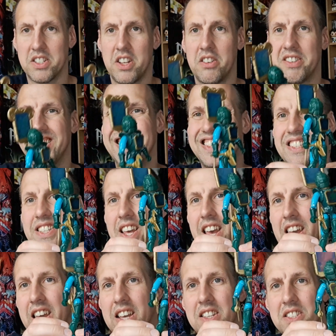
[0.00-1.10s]
So this
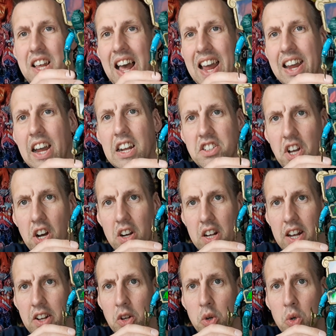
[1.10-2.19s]
is a
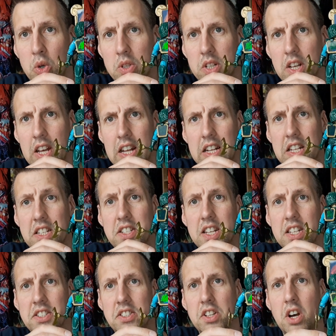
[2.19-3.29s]
Darkling Lord, this
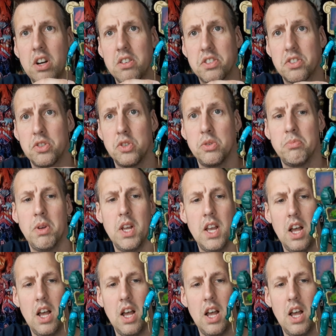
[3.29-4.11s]
is Darkstorm.